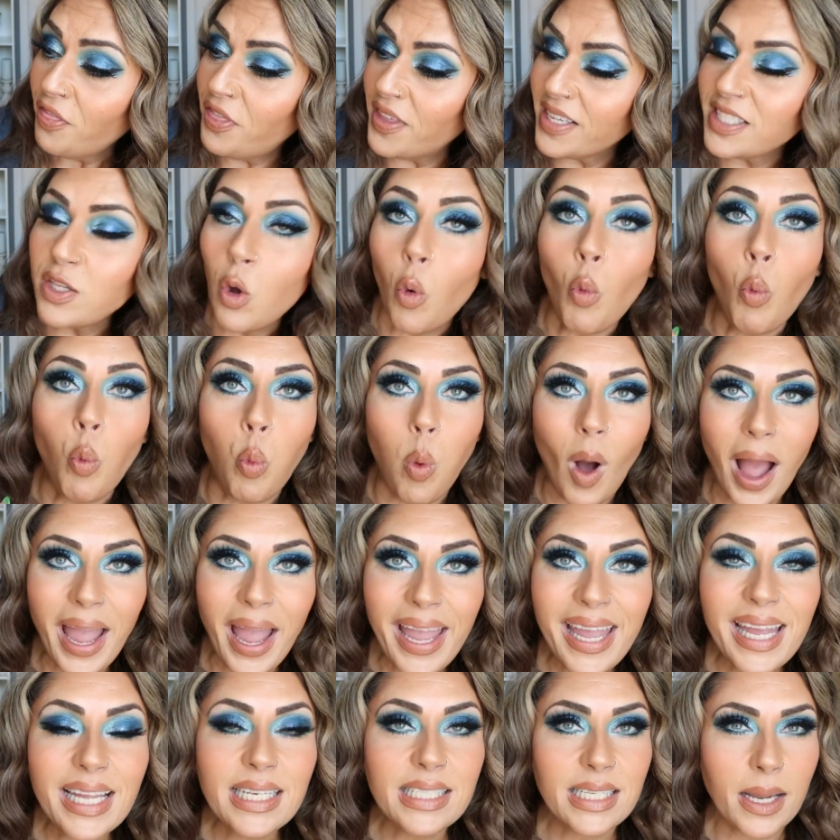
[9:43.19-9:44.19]
this
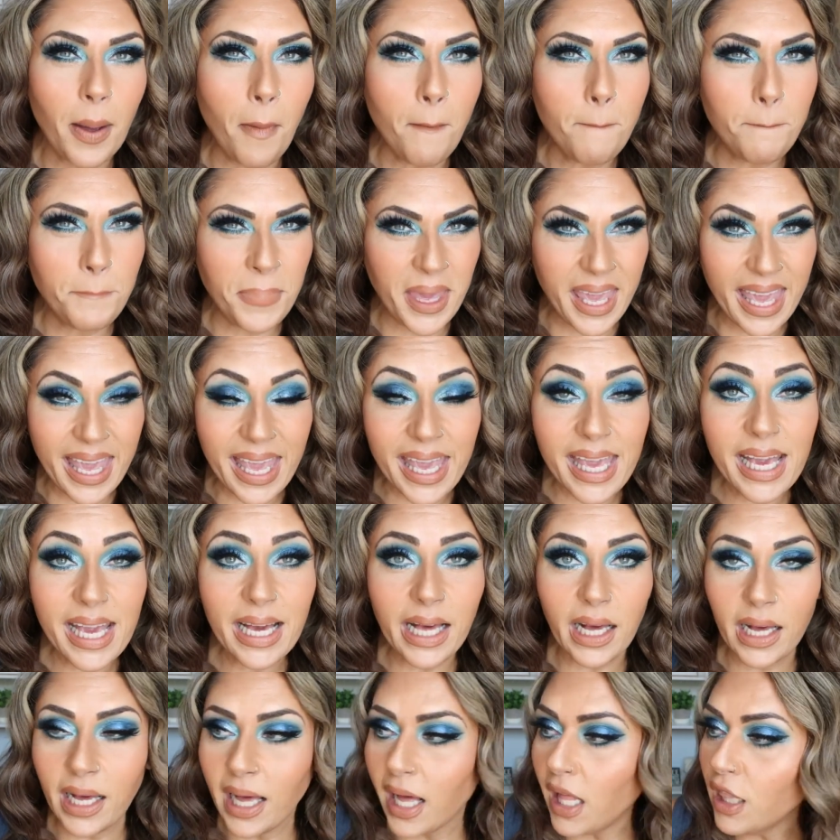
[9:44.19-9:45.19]
white,
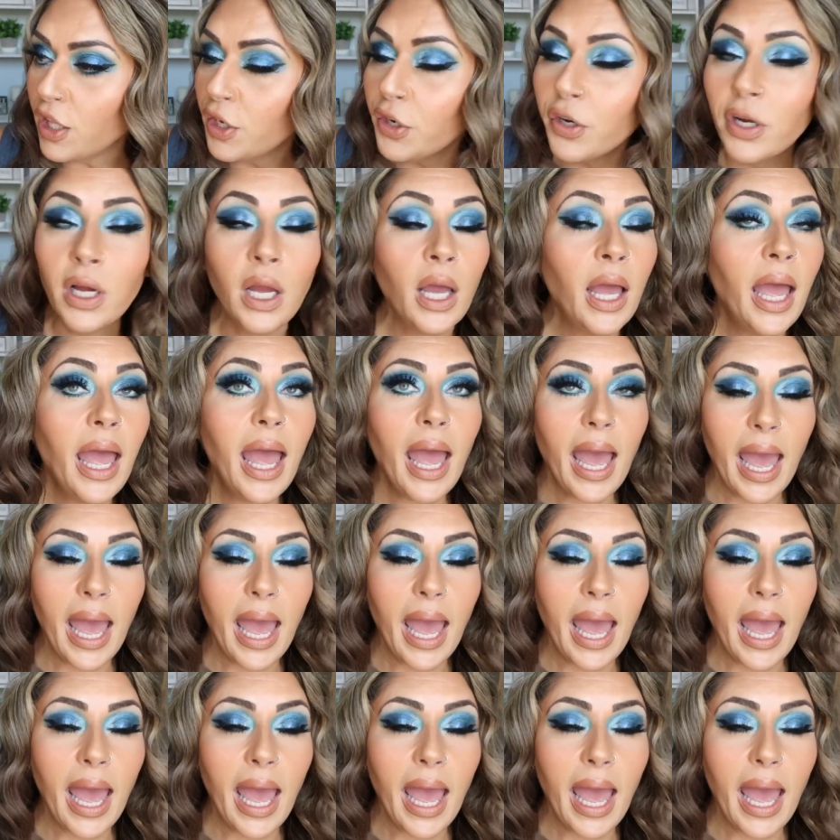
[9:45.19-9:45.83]
pink color.